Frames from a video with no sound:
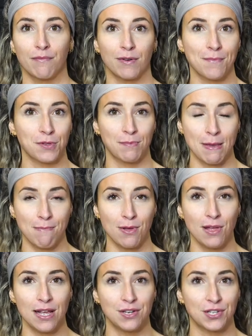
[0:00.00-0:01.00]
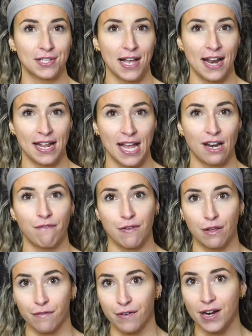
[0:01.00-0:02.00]
for most people, and just kind of get a
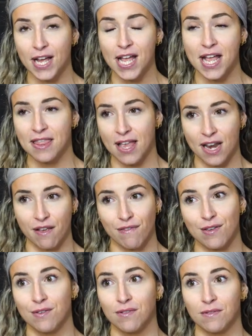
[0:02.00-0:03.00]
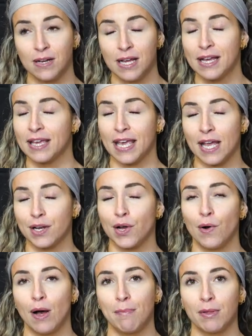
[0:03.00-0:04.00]
feel for it. And then if you can
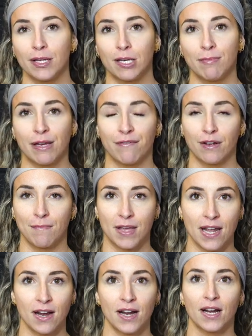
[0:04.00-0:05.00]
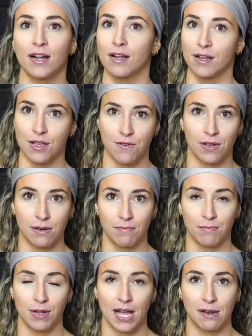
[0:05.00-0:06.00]
go up a little bit from there, you
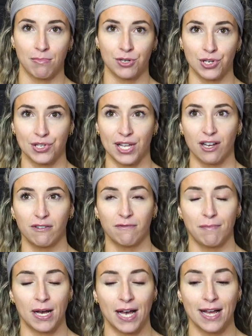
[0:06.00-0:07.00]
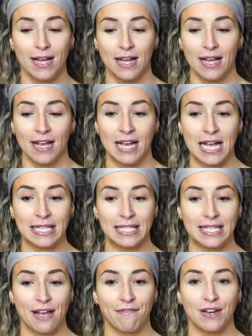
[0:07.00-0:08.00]
can kind of push yourself. But
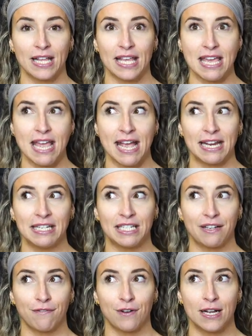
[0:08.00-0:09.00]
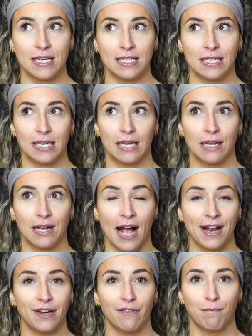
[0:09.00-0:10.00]
it's definitely a different
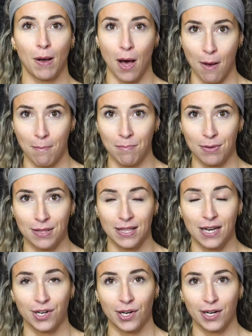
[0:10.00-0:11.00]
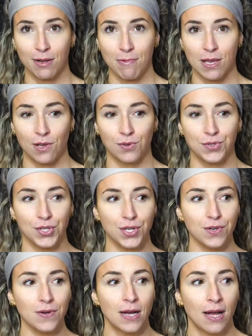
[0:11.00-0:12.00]
kind of pump than you're gonna be used
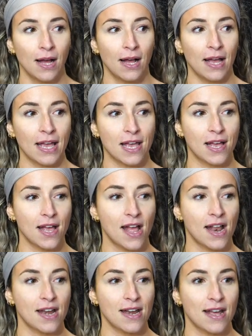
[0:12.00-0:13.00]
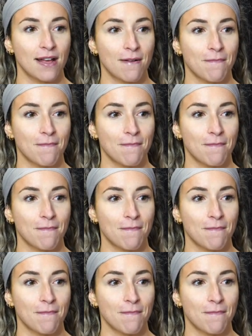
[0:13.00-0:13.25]
to. And